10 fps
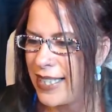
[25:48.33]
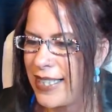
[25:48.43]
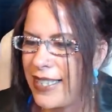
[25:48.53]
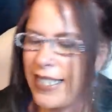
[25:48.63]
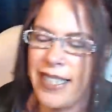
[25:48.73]

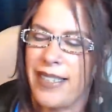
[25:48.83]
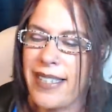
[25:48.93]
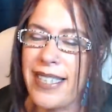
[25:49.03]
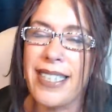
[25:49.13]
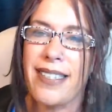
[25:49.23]
See,
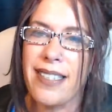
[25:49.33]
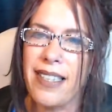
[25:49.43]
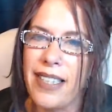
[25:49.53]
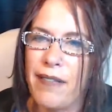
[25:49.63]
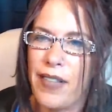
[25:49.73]

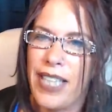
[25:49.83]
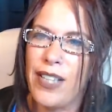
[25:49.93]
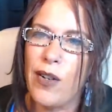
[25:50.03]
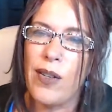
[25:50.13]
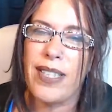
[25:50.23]
Cecil, if you didn't
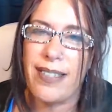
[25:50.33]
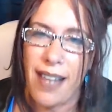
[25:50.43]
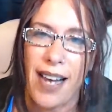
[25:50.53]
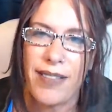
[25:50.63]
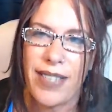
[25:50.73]
know this
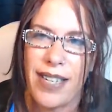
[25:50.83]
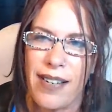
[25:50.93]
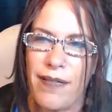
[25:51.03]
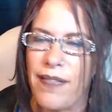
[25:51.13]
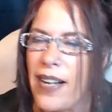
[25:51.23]
live
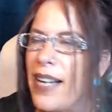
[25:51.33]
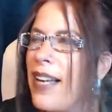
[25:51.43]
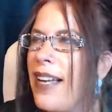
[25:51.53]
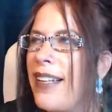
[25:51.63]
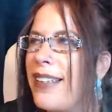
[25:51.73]
stuff,
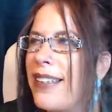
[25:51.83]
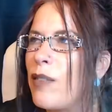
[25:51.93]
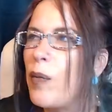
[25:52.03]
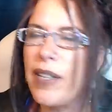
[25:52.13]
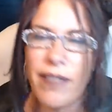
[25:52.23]

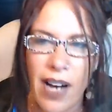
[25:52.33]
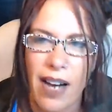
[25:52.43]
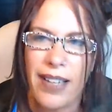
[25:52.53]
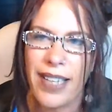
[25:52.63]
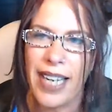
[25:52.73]
we've
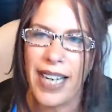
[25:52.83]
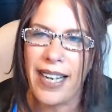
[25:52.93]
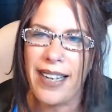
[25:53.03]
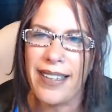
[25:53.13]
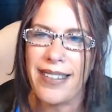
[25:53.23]
gone
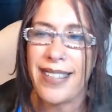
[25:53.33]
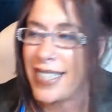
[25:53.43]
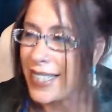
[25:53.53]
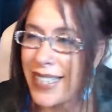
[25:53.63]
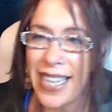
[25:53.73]
like
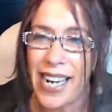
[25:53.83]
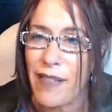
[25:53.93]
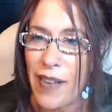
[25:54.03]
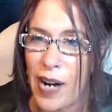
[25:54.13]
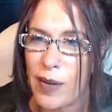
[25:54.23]
six and a
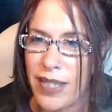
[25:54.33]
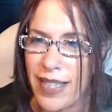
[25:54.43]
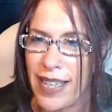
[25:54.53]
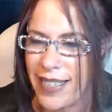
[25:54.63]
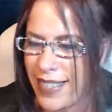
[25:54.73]
half hours
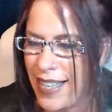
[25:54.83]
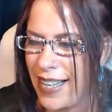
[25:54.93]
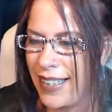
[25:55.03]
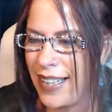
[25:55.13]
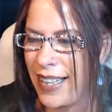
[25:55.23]
last
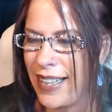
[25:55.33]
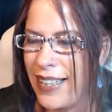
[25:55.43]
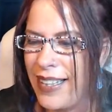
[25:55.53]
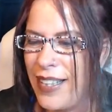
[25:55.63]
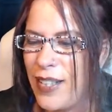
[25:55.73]
night. Like
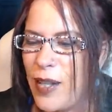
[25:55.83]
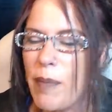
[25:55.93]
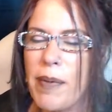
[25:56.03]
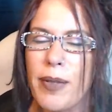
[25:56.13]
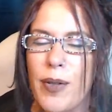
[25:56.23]
some
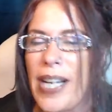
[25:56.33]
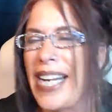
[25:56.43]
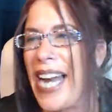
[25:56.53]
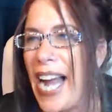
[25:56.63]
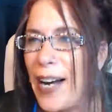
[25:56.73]
people do like
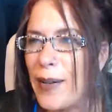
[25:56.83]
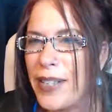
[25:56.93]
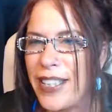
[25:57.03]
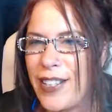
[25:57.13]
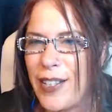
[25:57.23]
an hour
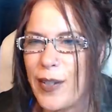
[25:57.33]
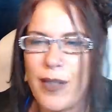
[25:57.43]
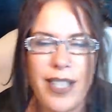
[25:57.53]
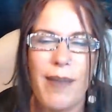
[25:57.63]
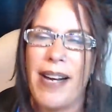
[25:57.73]
or two.
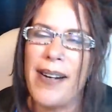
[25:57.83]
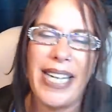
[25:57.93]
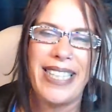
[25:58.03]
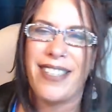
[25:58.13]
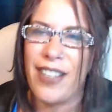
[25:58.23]
Somehow I
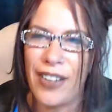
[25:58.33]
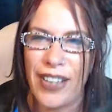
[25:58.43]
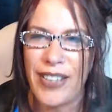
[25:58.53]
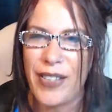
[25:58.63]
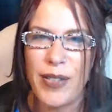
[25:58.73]
get sucked
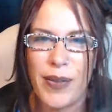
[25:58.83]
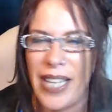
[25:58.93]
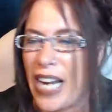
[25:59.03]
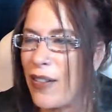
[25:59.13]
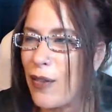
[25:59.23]
into doing
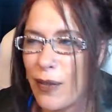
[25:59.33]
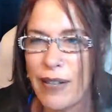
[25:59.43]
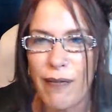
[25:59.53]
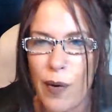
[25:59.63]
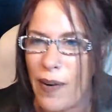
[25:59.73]
like three,
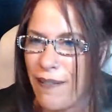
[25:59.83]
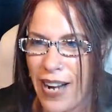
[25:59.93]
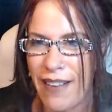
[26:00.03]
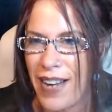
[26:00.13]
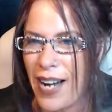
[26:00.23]
four,
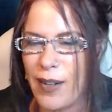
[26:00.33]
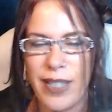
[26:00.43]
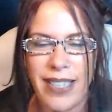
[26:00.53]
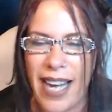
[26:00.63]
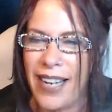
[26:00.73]
five
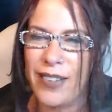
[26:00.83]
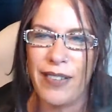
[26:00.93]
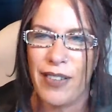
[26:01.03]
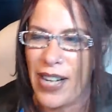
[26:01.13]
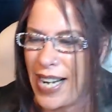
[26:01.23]
hours. I don't
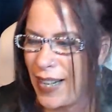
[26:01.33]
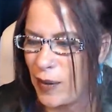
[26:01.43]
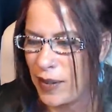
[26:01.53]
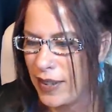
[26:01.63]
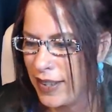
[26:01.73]
even know how.